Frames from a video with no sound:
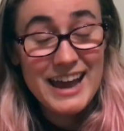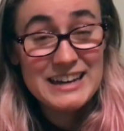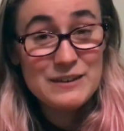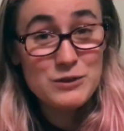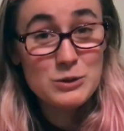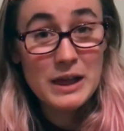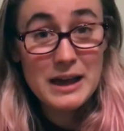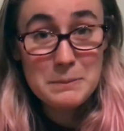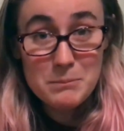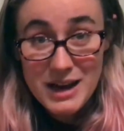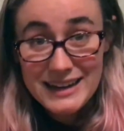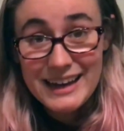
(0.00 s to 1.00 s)
and if you
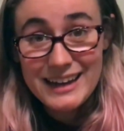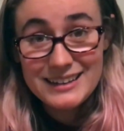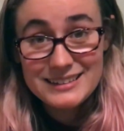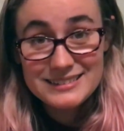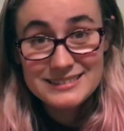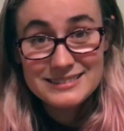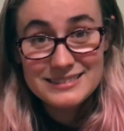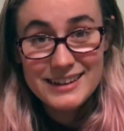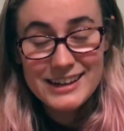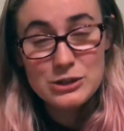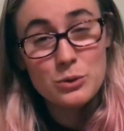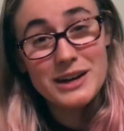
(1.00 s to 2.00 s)
like money,
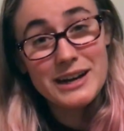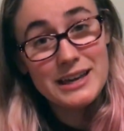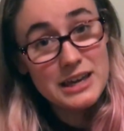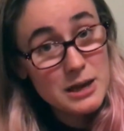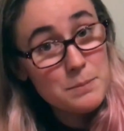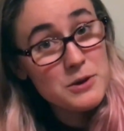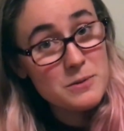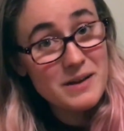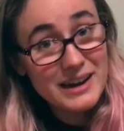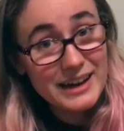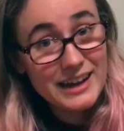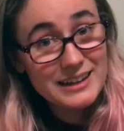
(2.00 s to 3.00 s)
and you want to keep your
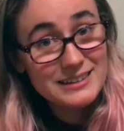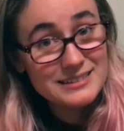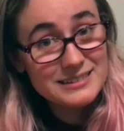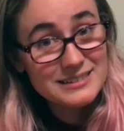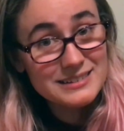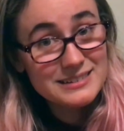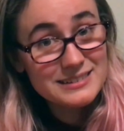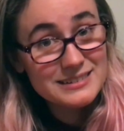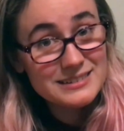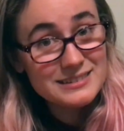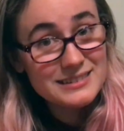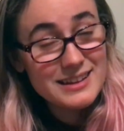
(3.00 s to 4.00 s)
money
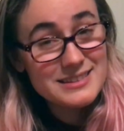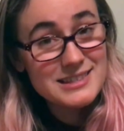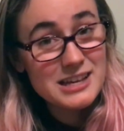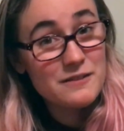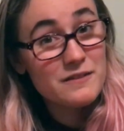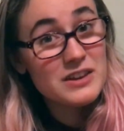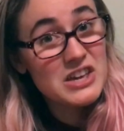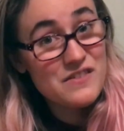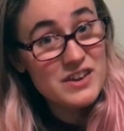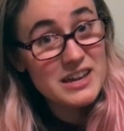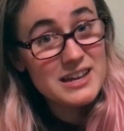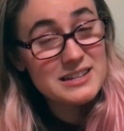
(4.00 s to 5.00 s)
instead of
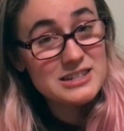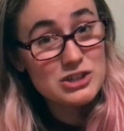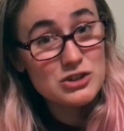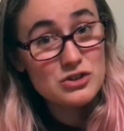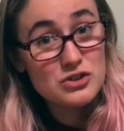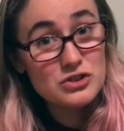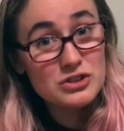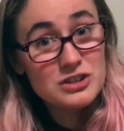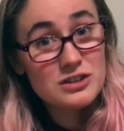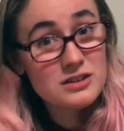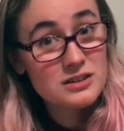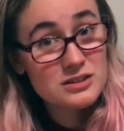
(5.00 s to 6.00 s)
giving it to
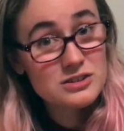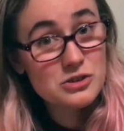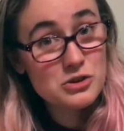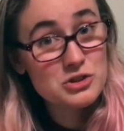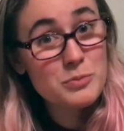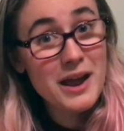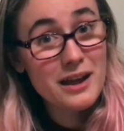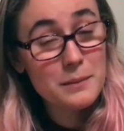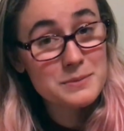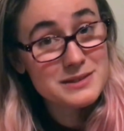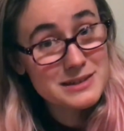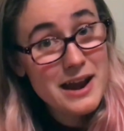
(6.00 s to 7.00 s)
douchebag
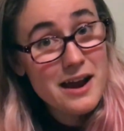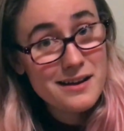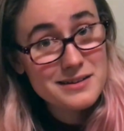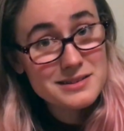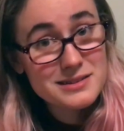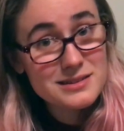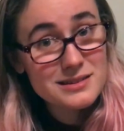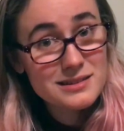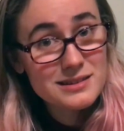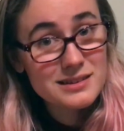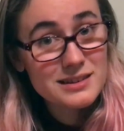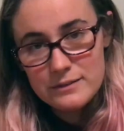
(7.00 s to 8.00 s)
upstairs,
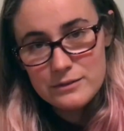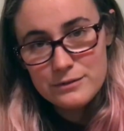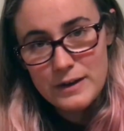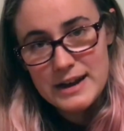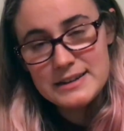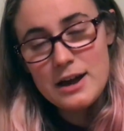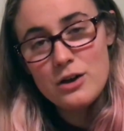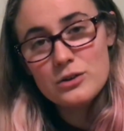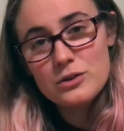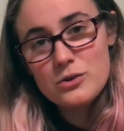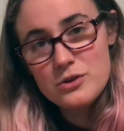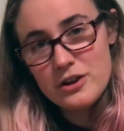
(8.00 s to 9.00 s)
find
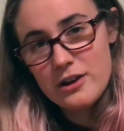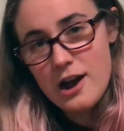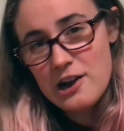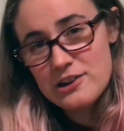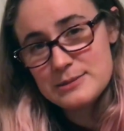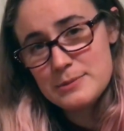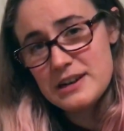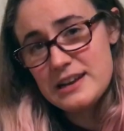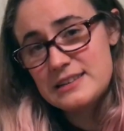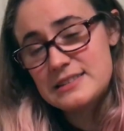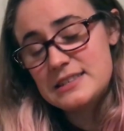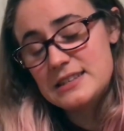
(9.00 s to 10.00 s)
out who your congressman
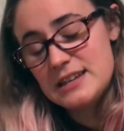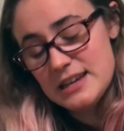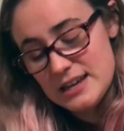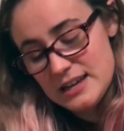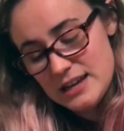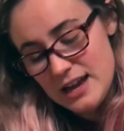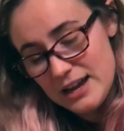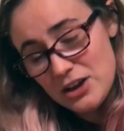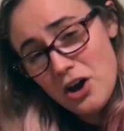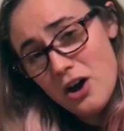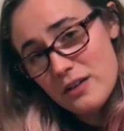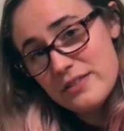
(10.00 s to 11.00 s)
is and
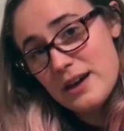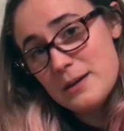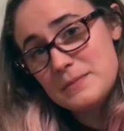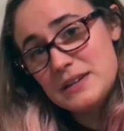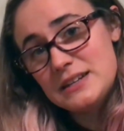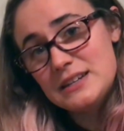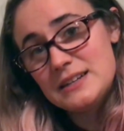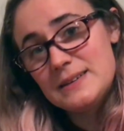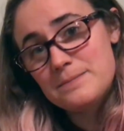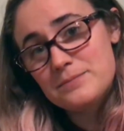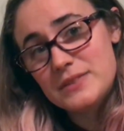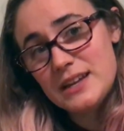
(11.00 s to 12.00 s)
call them
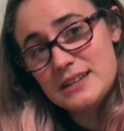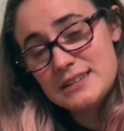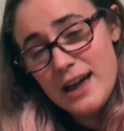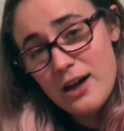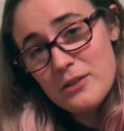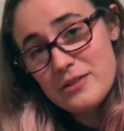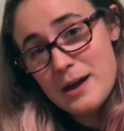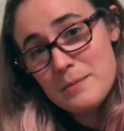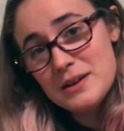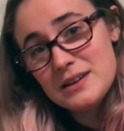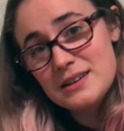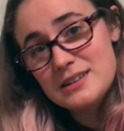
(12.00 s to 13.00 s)
and tell
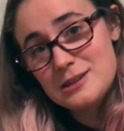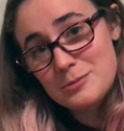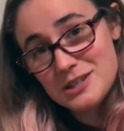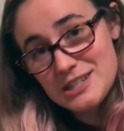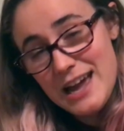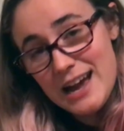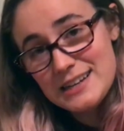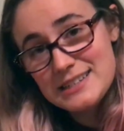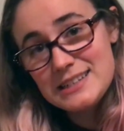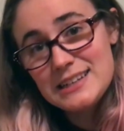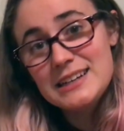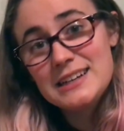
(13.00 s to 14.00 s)
them to
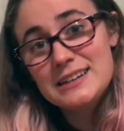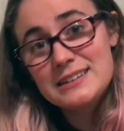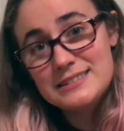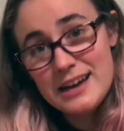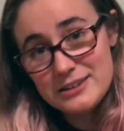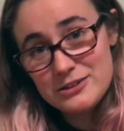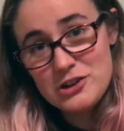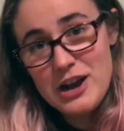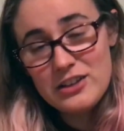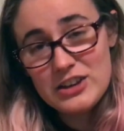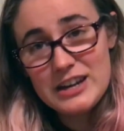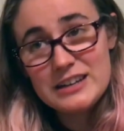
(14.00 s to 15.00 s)
protect net
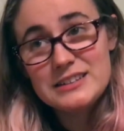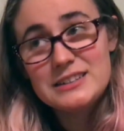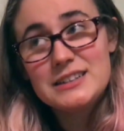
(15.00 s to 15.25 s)
neutrality.